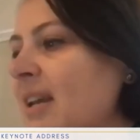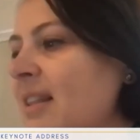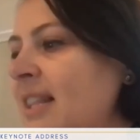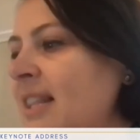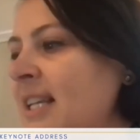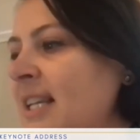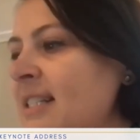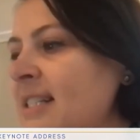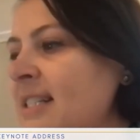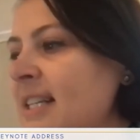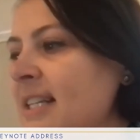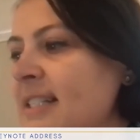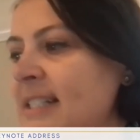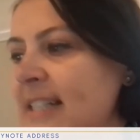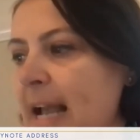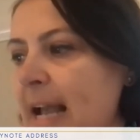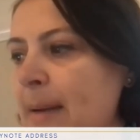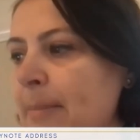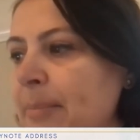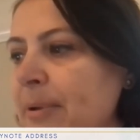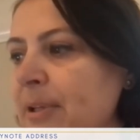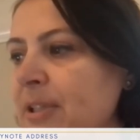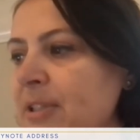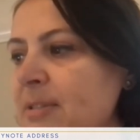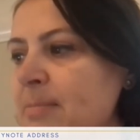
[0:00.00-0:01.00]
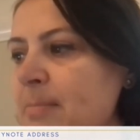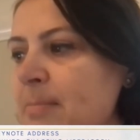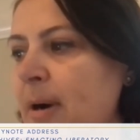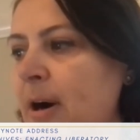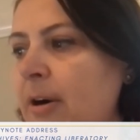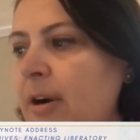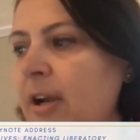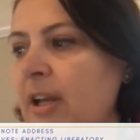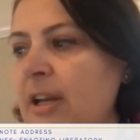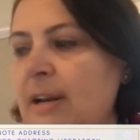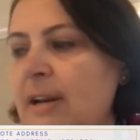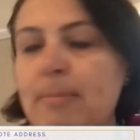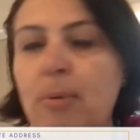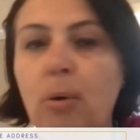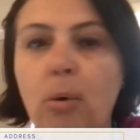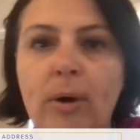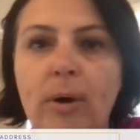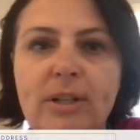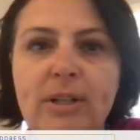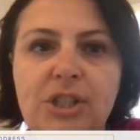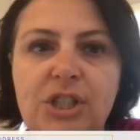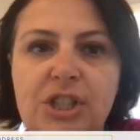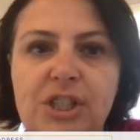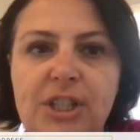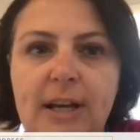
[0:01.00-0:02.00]
these examples mark an
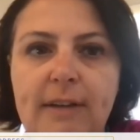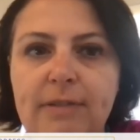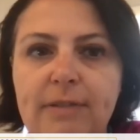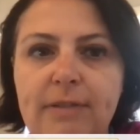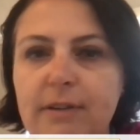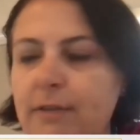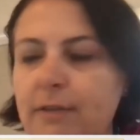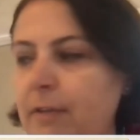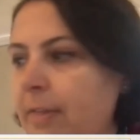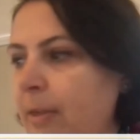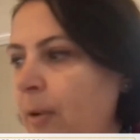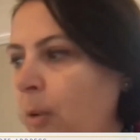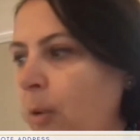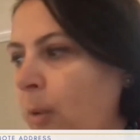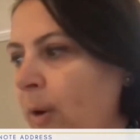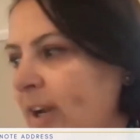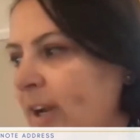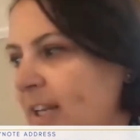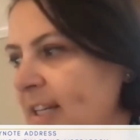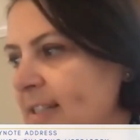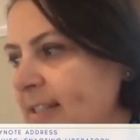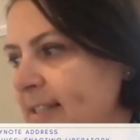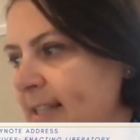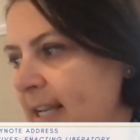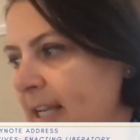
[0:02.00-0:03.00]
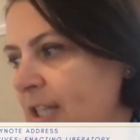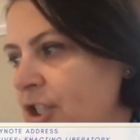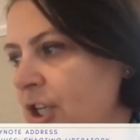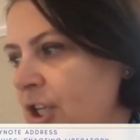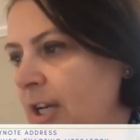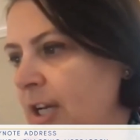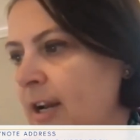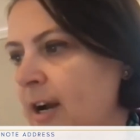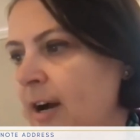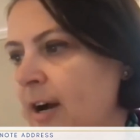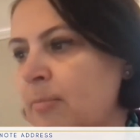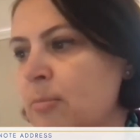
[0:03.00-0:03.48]
important shift for the organization,